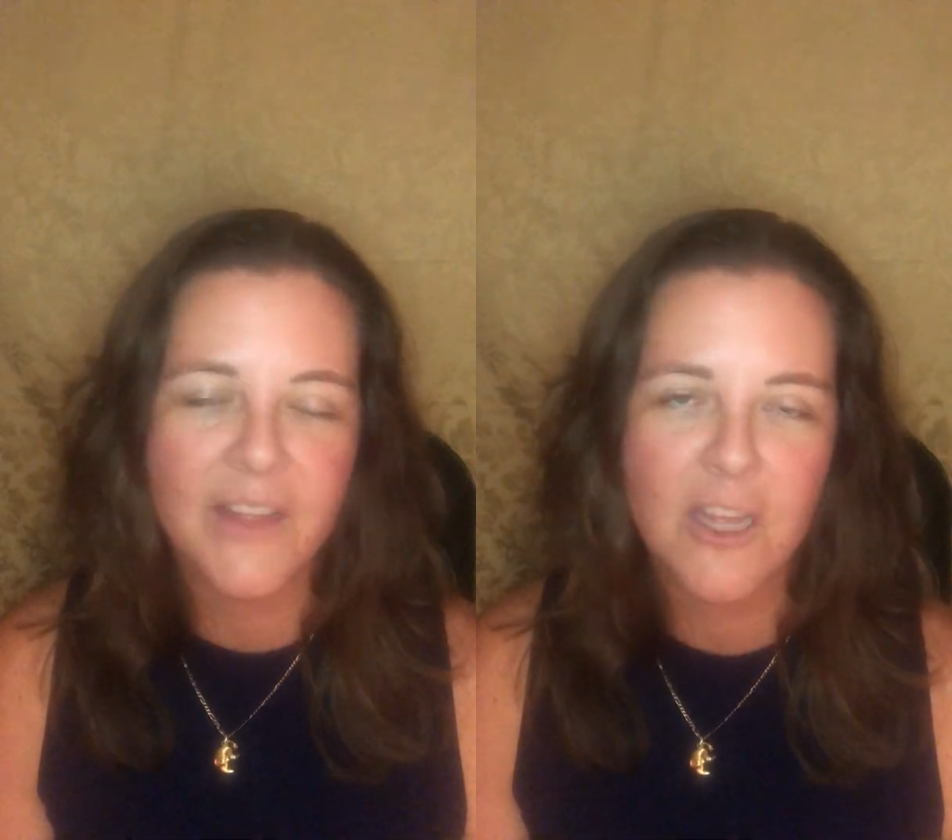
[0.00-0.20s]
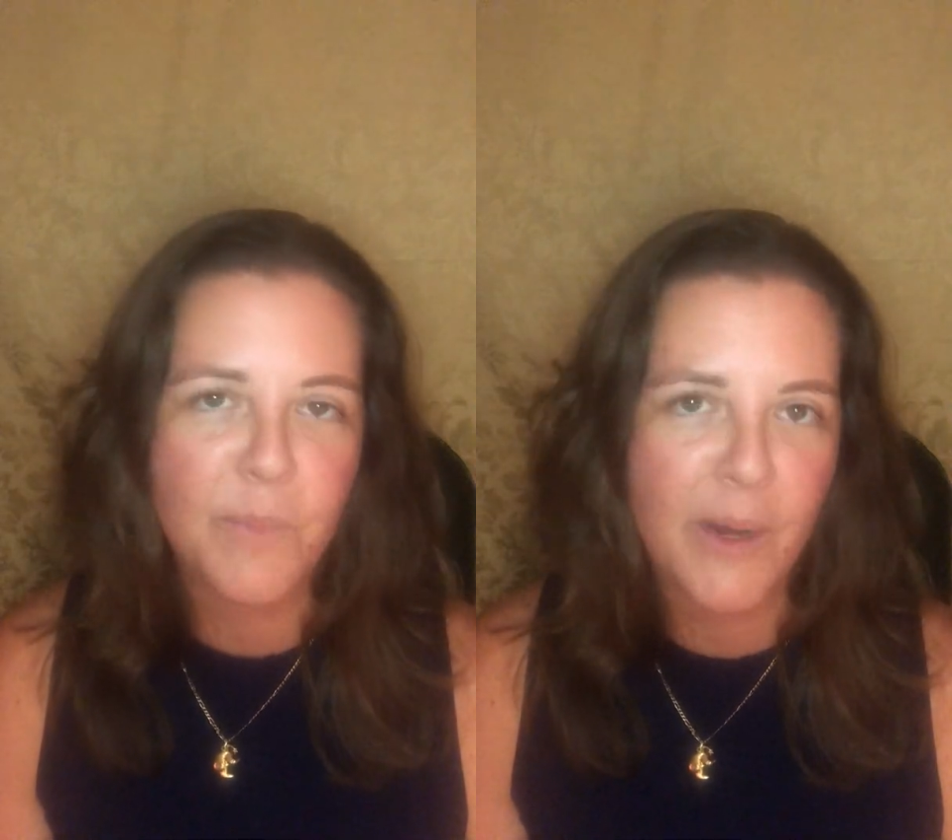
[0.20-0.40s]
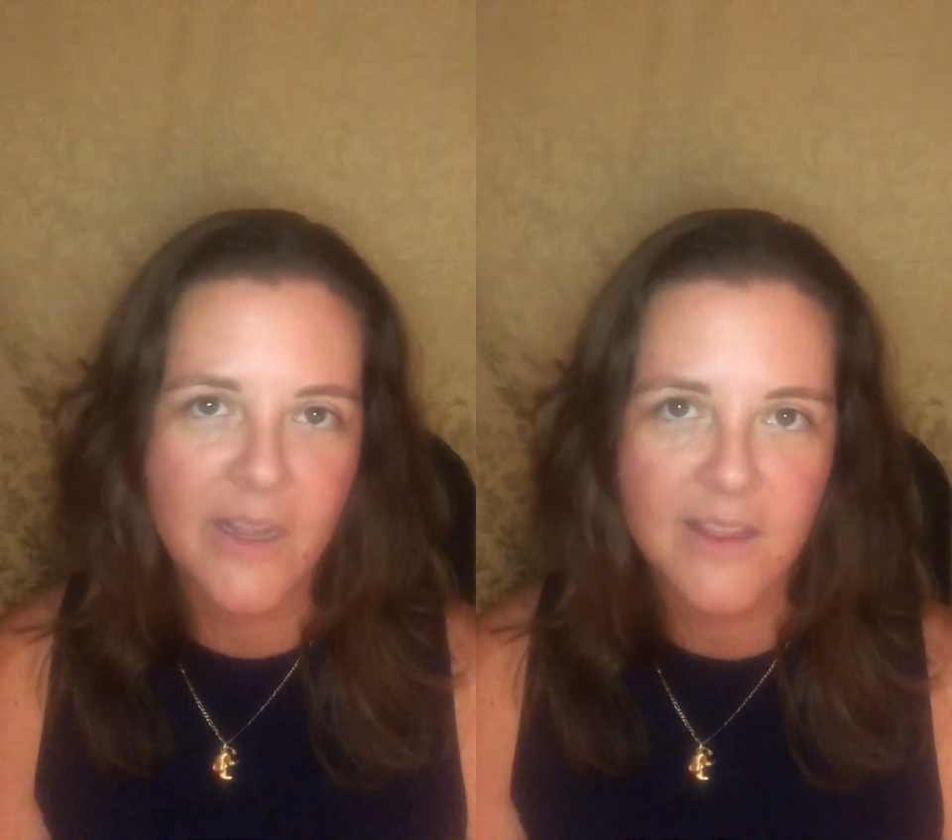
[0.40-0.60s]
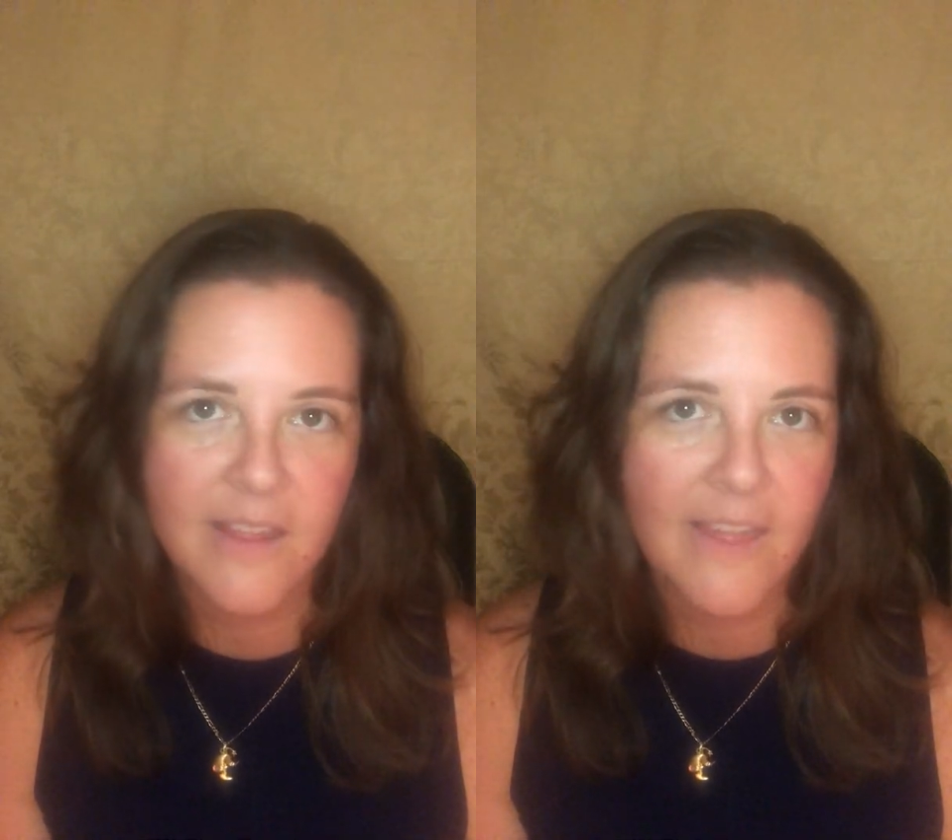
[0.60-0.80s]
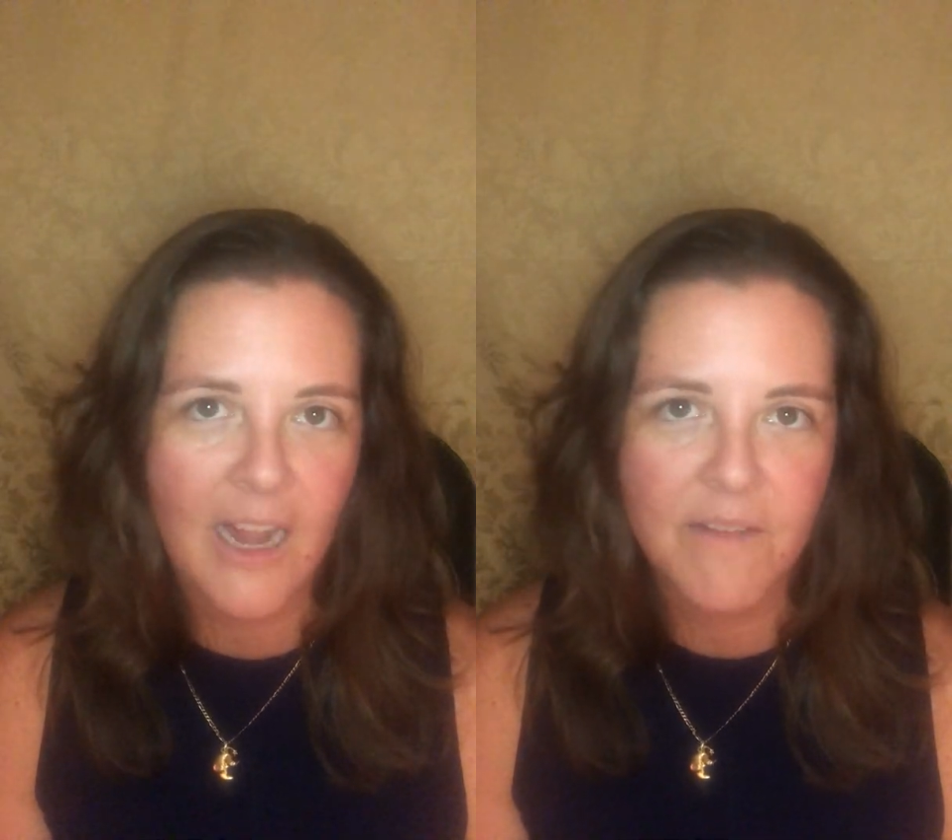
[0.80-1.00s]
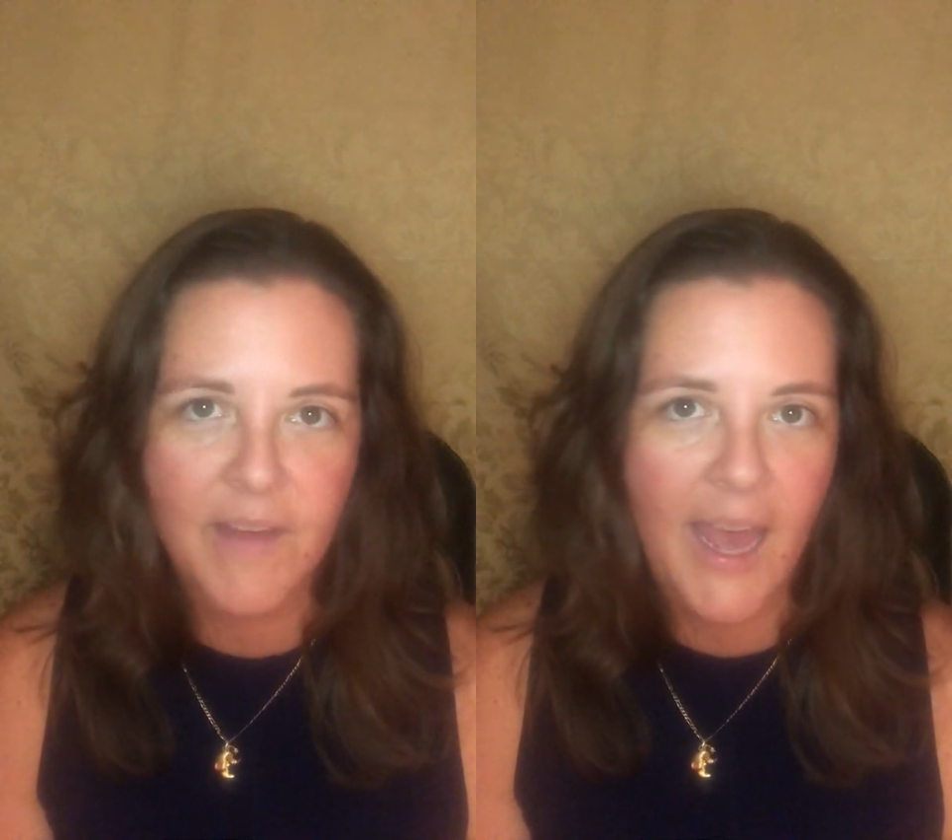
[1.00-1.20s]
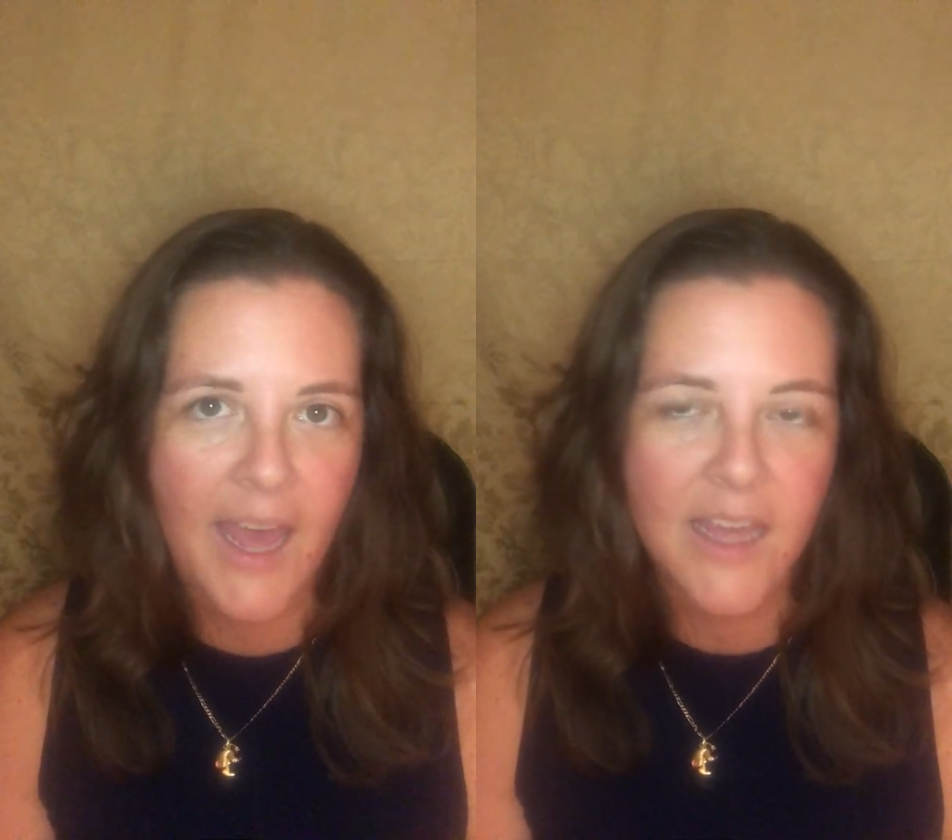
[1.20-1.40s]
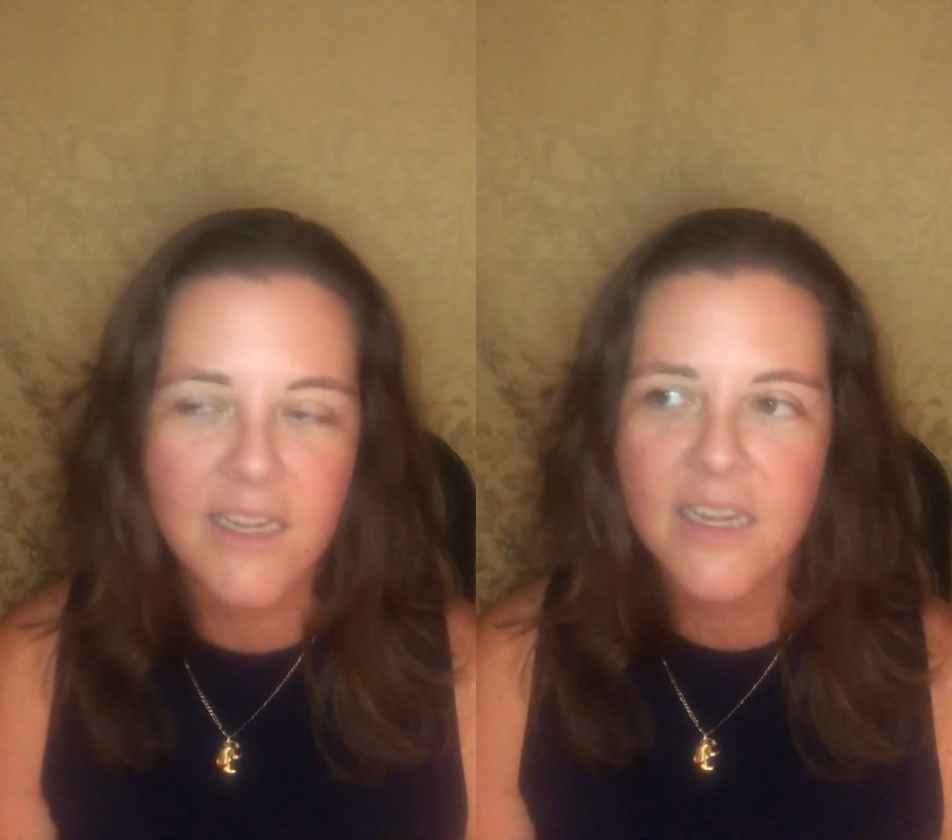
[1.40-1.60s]
the experiences that I've
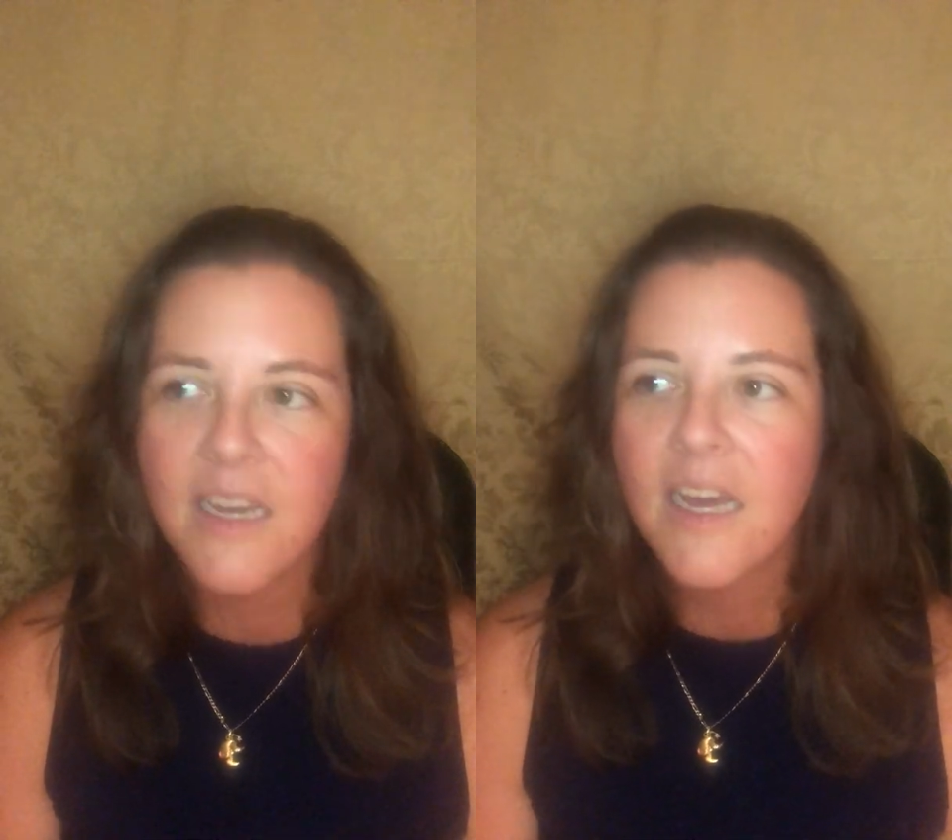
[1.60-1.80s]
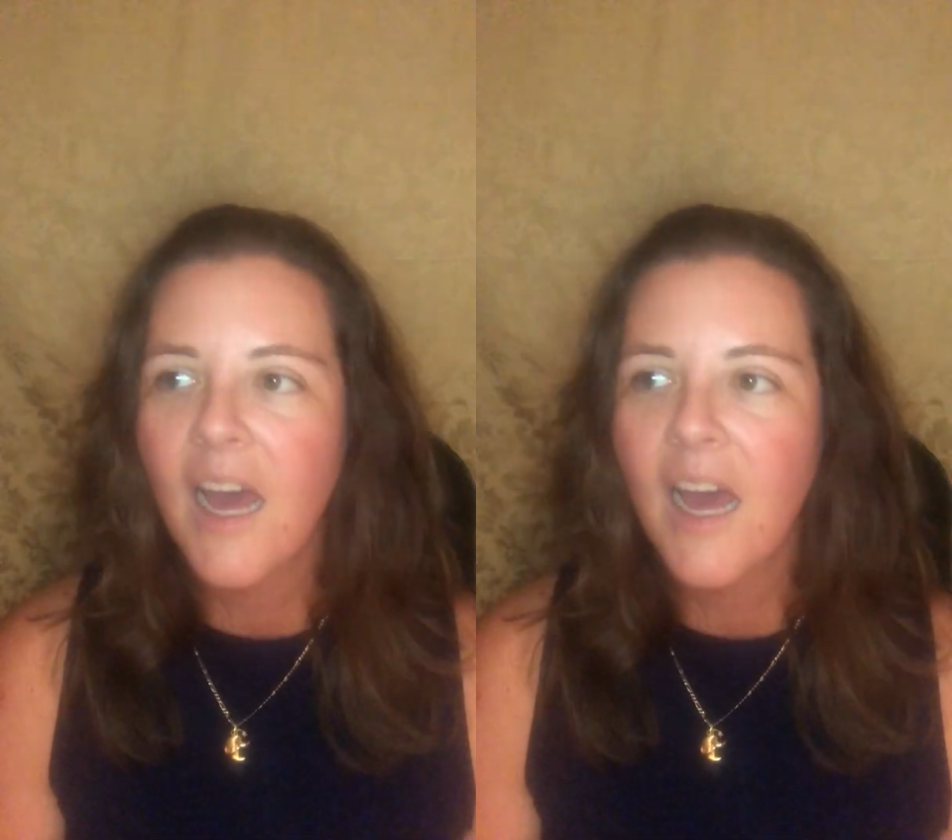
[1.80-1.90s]
had.